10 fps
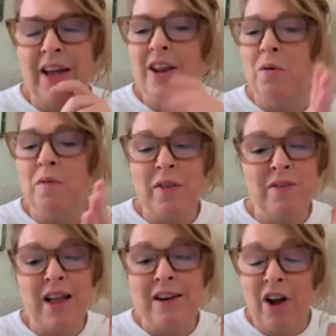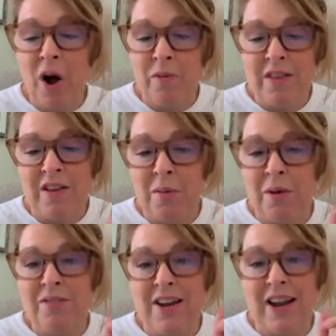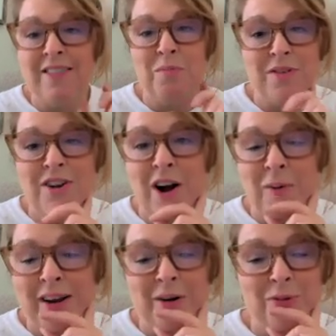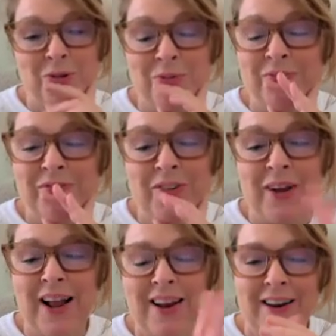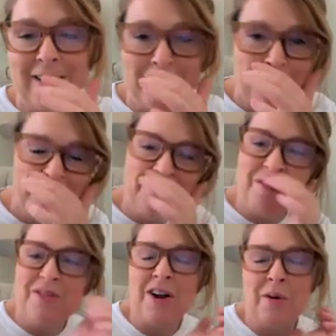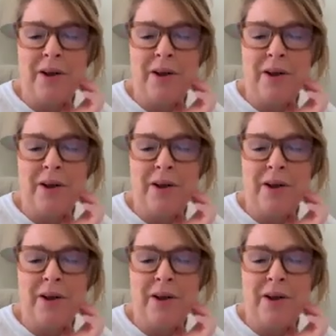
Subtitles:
I didn't know if that dog that's almost dead was gnawing on your foot. I didn't know what was gnawing.